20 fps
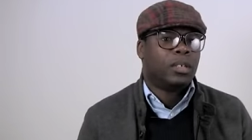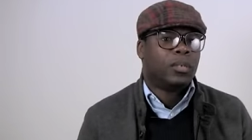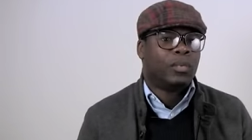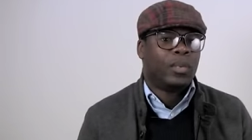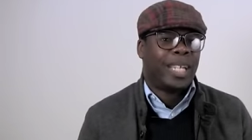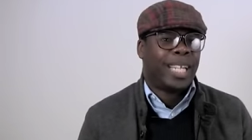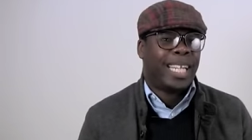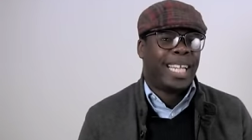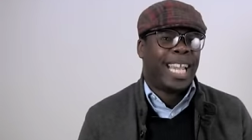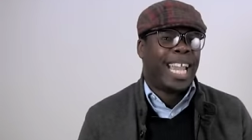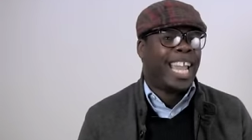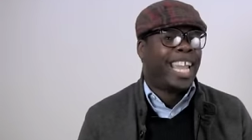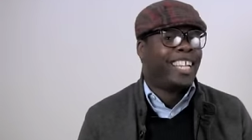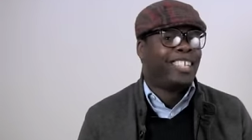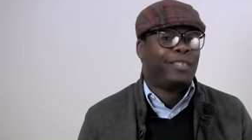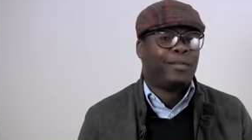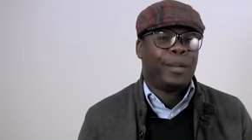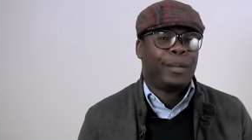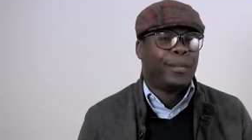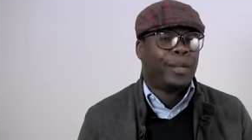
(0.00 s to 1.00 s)
We
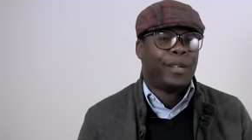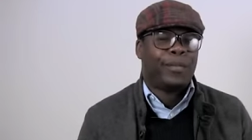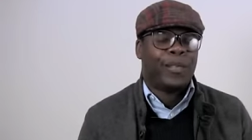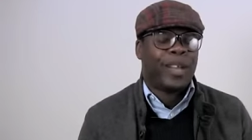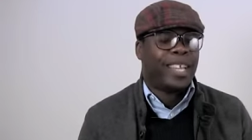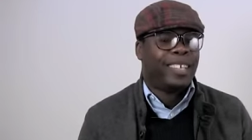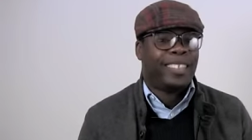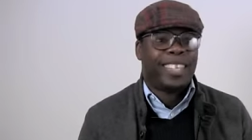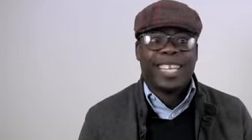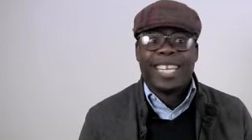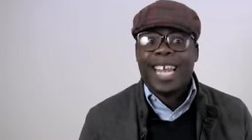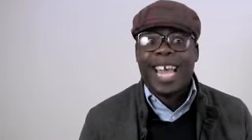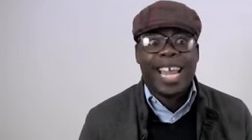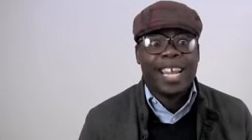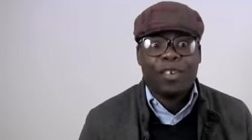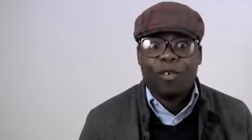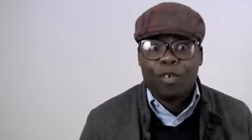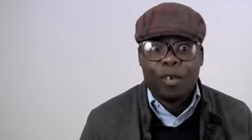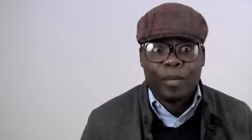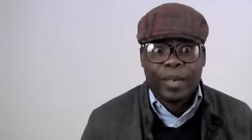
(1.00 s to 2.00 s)
engage people in ways they're not
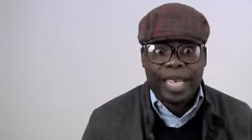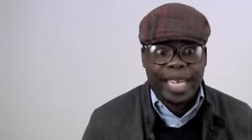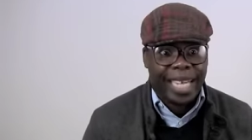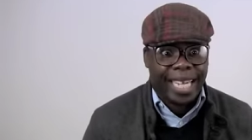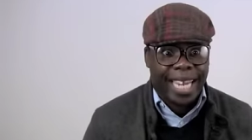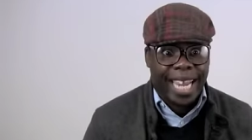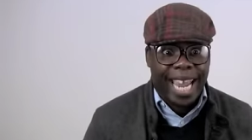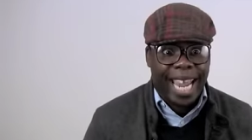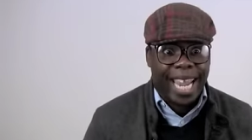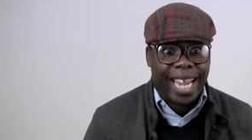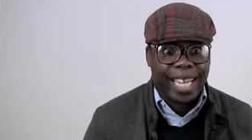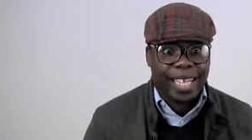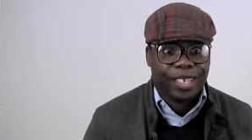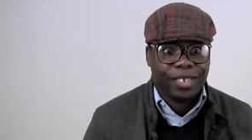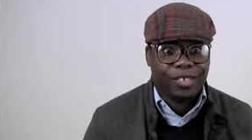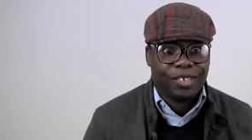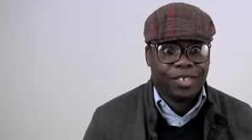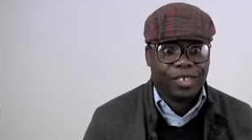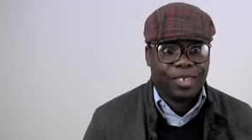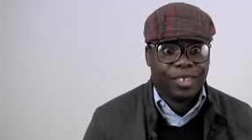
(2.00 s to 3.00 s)
normally
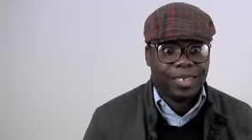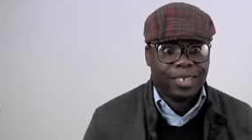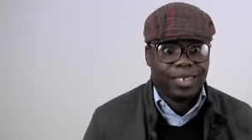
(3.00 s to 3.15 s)
engaged.